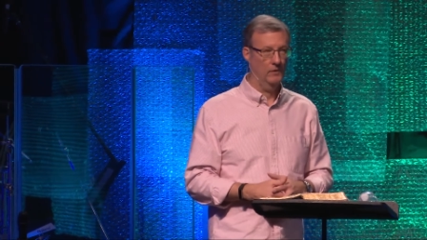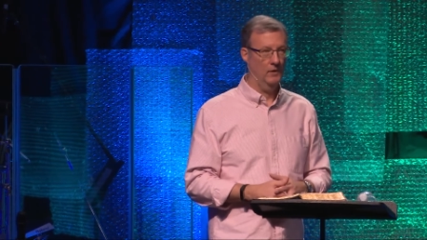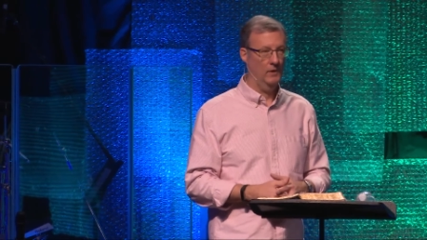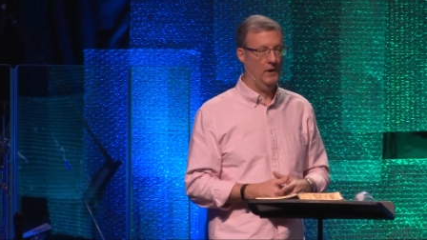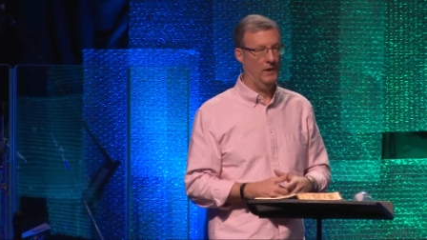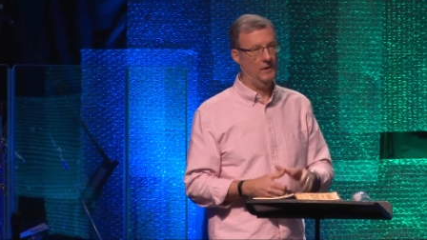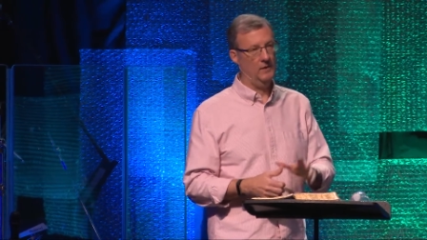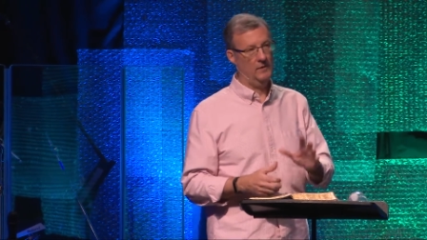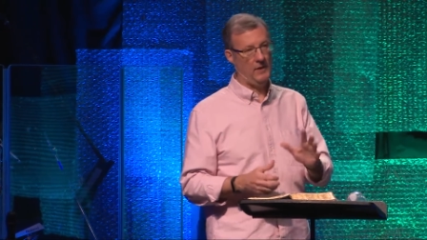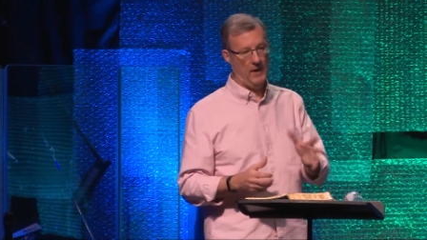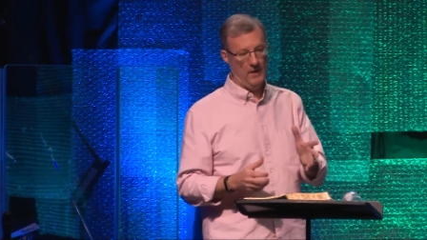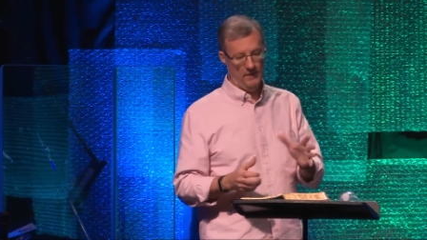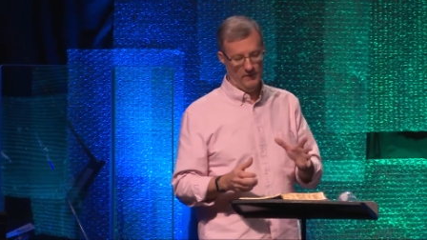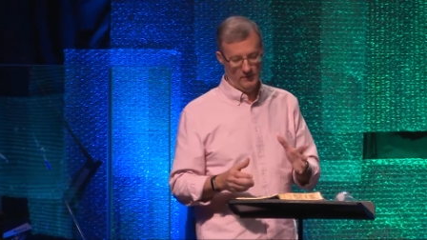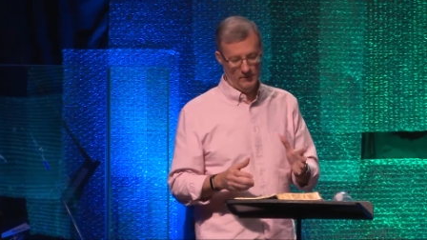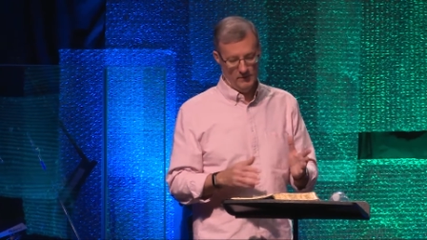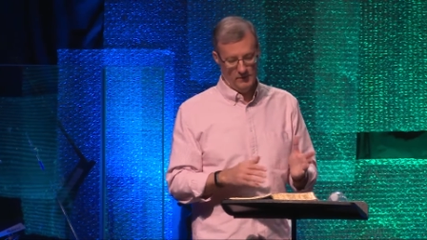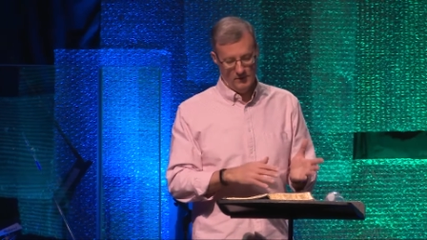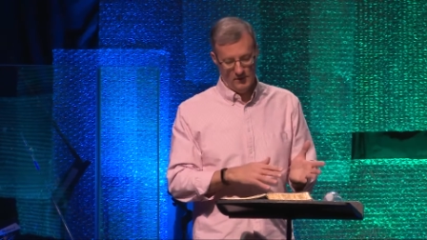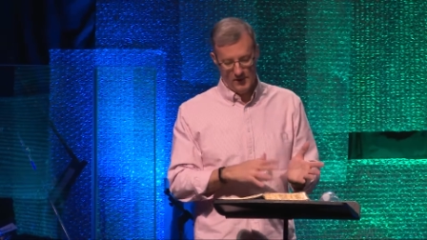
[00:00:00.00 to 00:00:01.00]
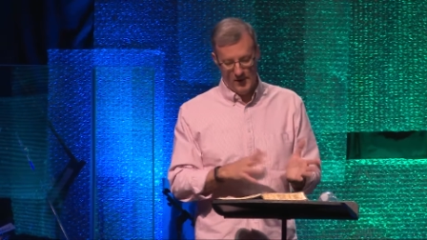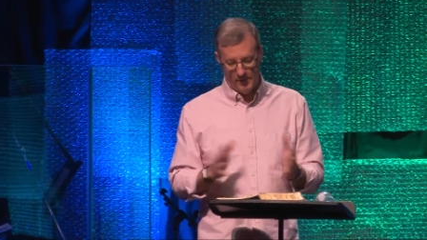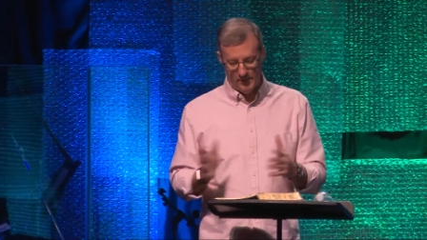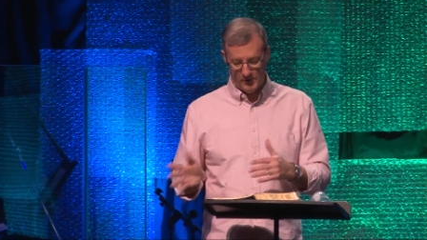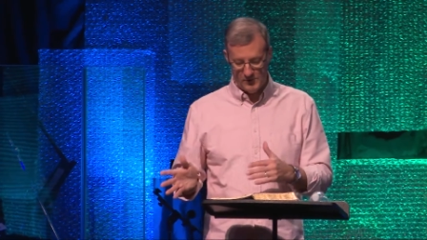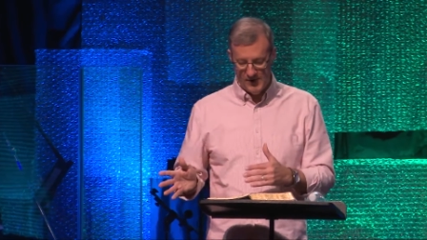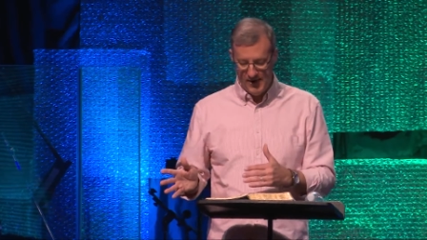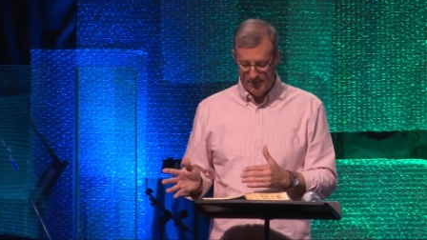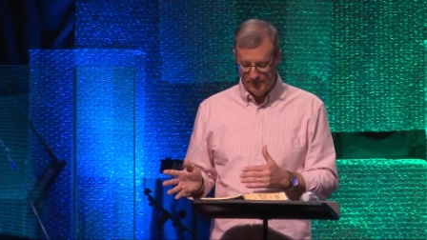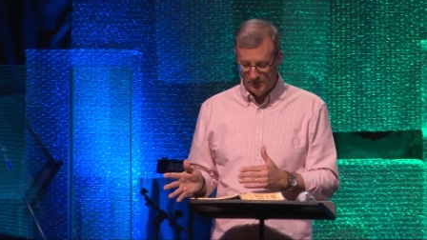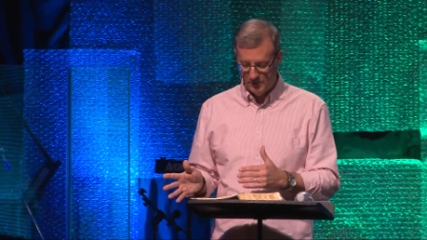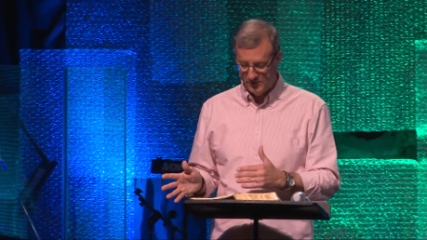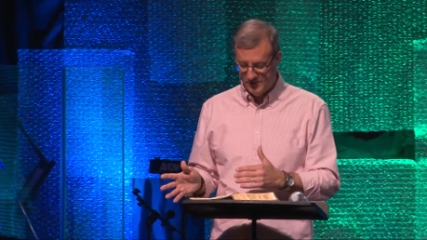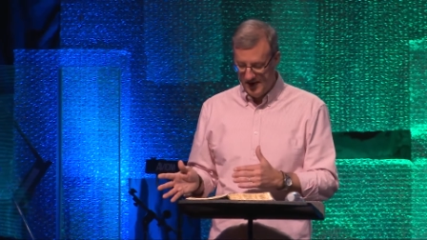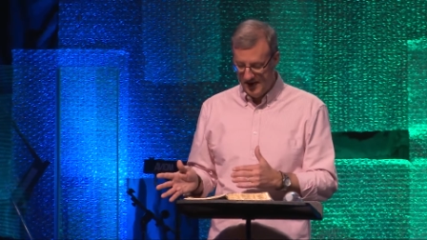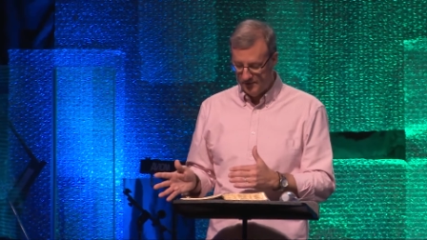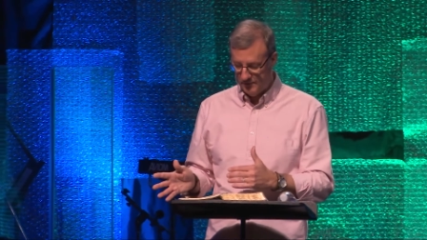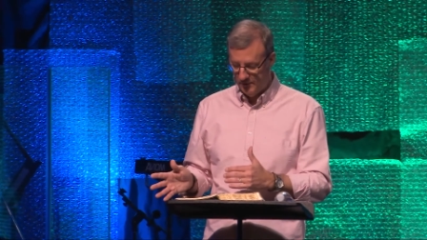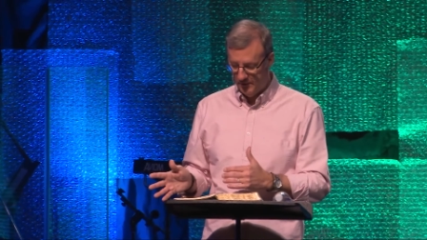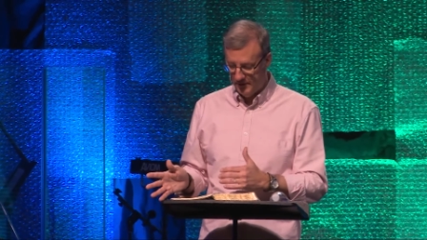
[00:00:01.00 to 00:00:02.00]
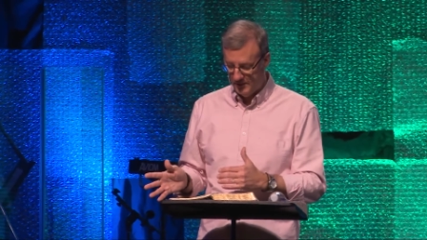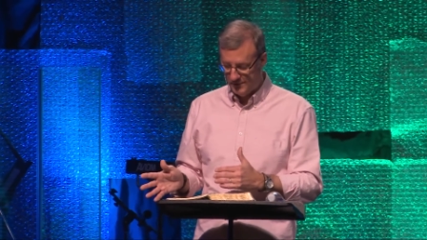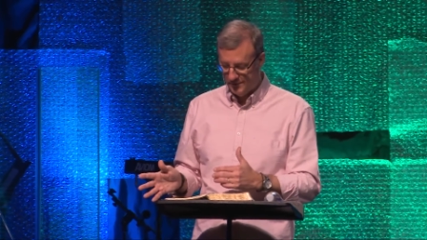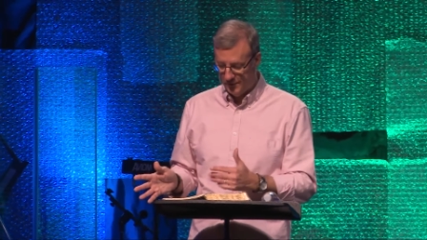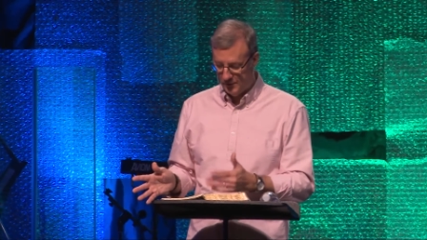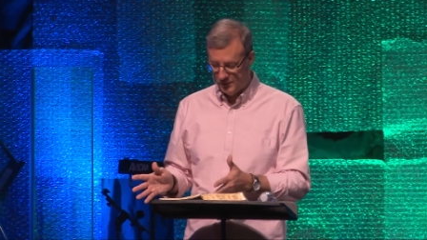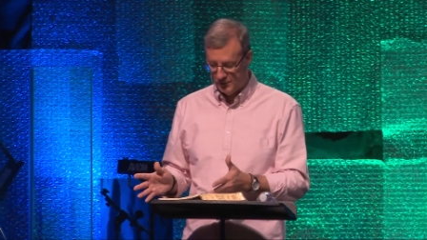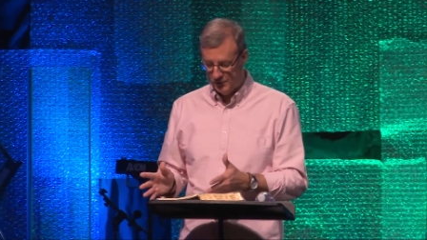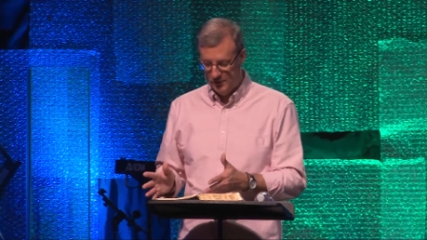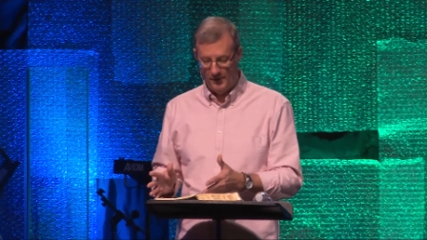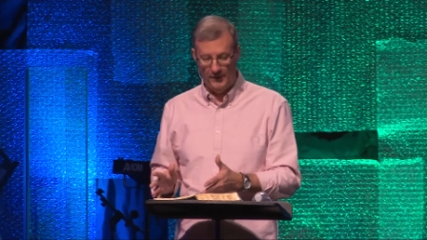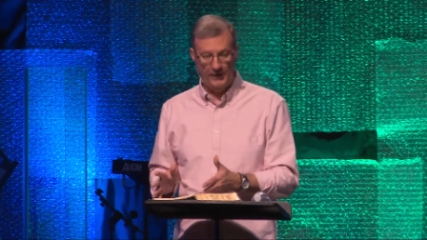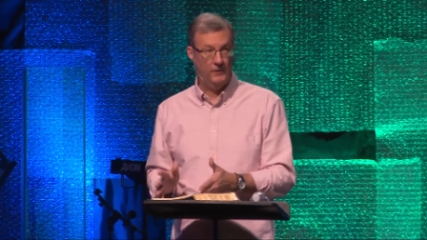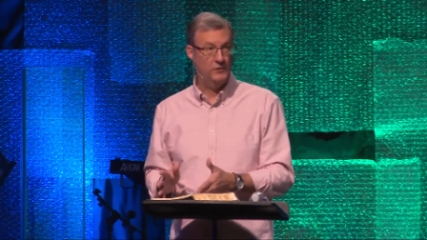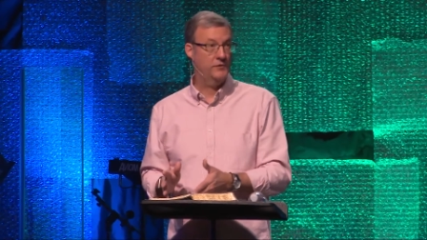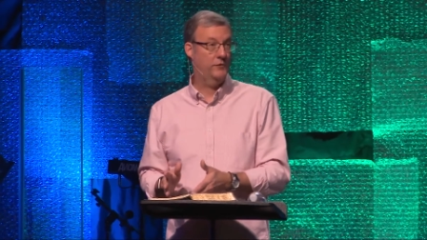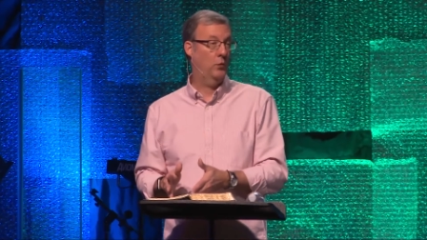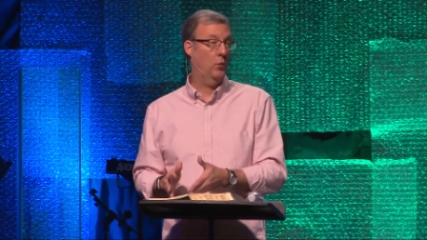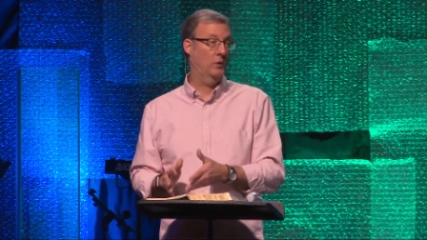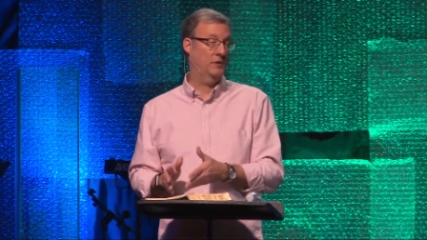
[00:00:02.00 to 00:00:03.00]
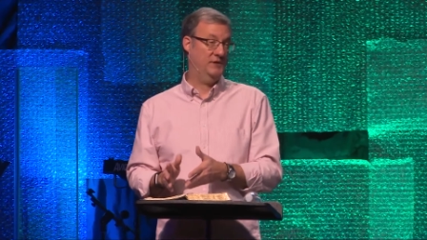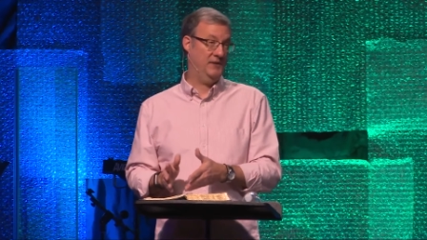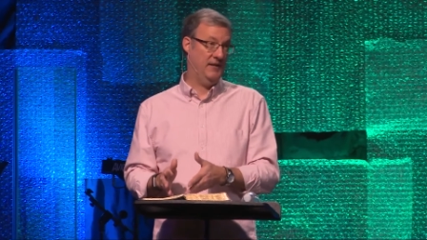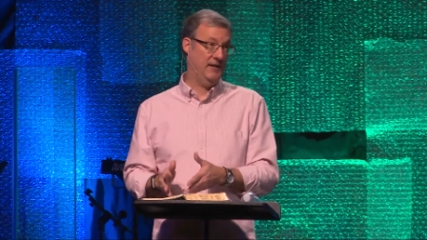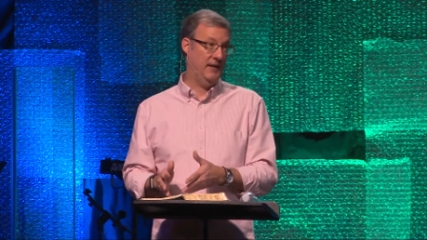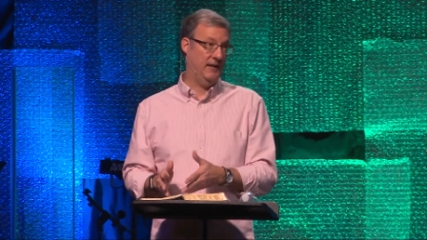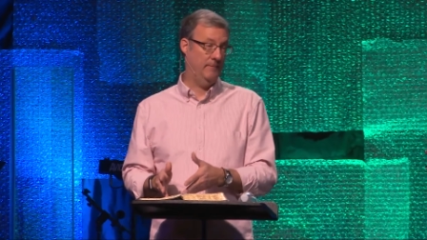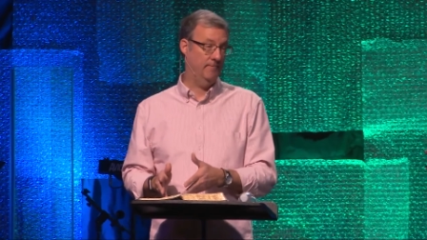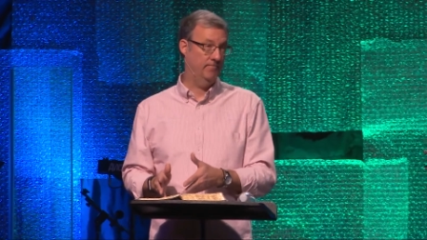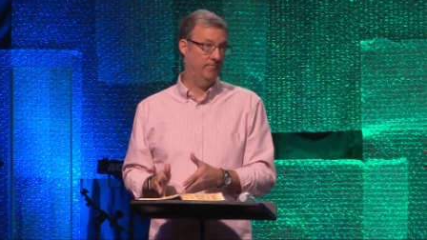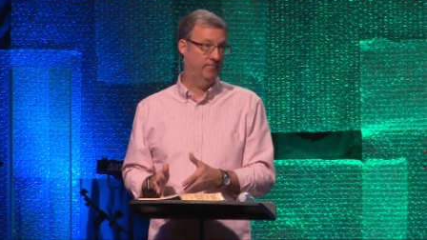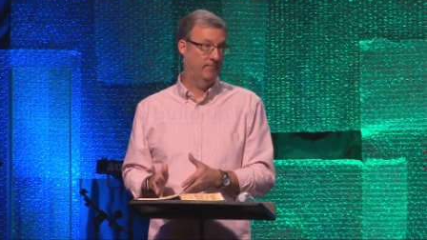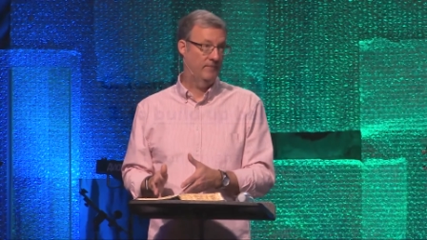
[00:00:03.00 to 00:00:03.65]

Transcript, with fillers: And uh, a couple chapters after this, 1 Corinthians 14,